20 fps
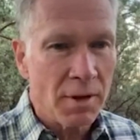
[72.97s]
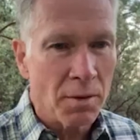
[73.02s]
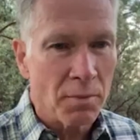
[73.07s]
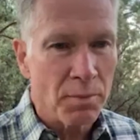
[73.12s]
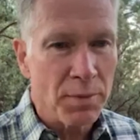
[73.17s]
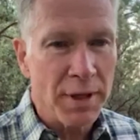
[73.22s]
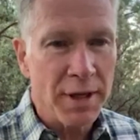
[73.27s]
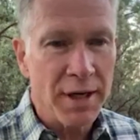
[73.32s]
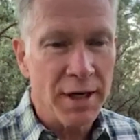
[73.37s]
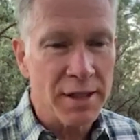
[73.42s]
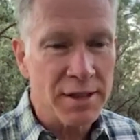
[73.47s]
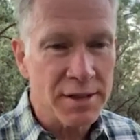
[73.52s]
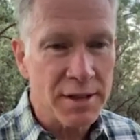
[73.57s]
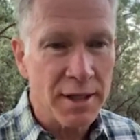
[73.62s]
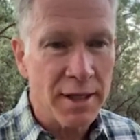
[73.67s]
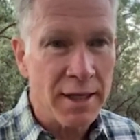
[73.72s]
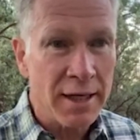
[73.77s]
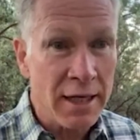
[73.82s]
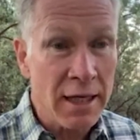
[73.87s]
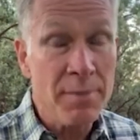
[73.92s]
because
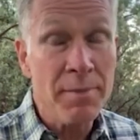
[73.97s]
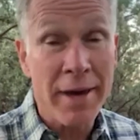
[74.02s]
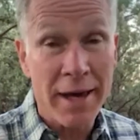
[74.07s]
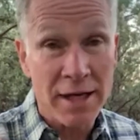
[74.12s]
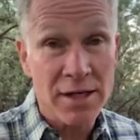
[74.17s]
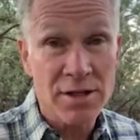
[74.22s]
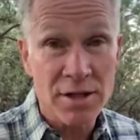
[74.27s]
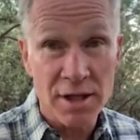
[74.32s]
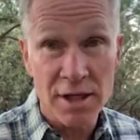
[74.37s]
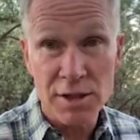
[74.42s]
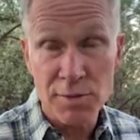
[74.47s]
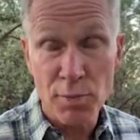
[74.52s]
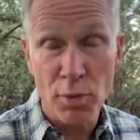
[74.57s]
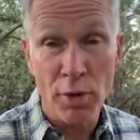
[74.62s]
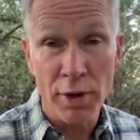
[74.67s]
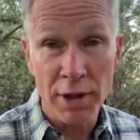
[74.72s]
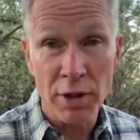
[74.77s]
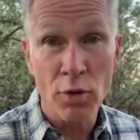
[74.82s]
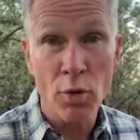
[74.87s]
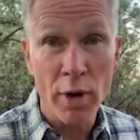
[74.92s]
he makes this
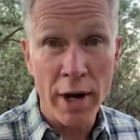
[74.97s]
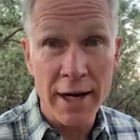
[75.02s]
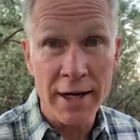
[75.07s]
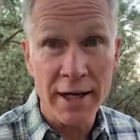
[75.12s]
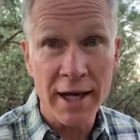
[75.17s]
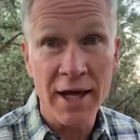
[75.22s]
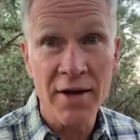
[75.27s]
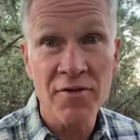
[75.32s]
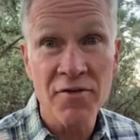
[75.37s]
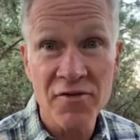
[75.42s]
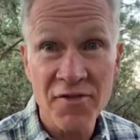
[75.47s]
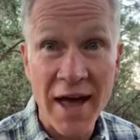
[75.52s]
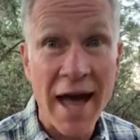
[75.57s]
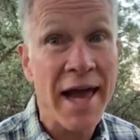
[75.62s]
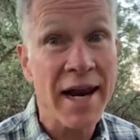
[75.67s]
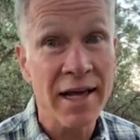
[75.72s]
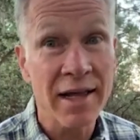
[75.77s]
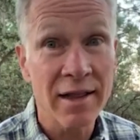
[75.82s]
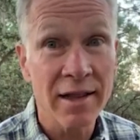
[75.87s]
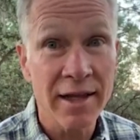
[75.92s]
point quite
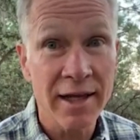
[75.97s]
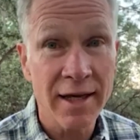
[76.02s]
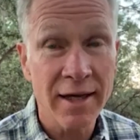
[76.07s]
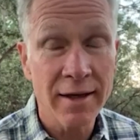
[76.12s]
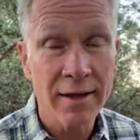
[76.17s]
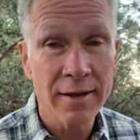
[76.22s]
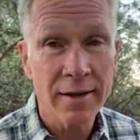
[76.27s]
emphatically,